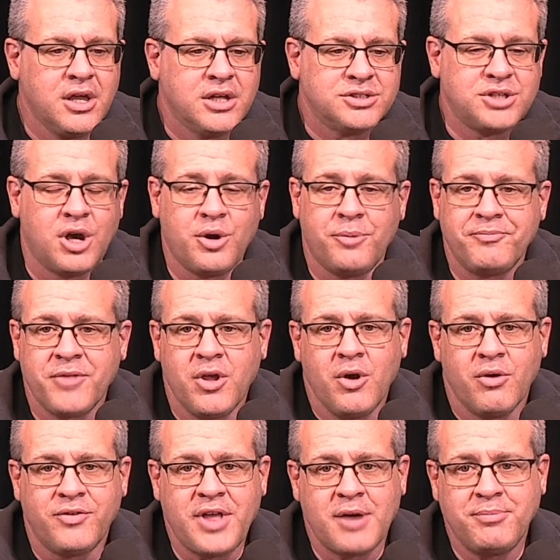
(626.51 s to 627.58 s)
So
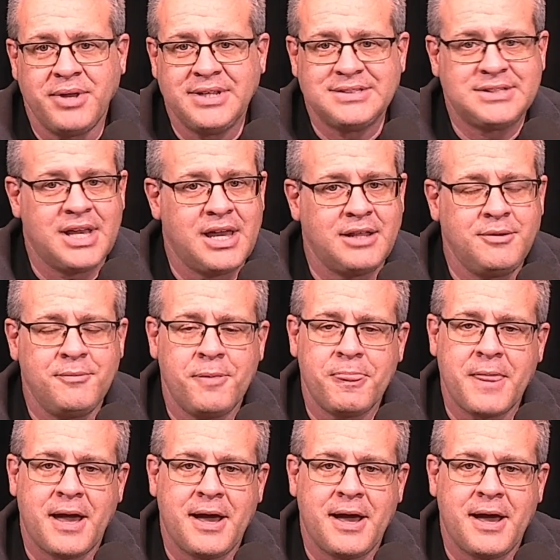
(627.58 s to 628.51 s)
with that being said,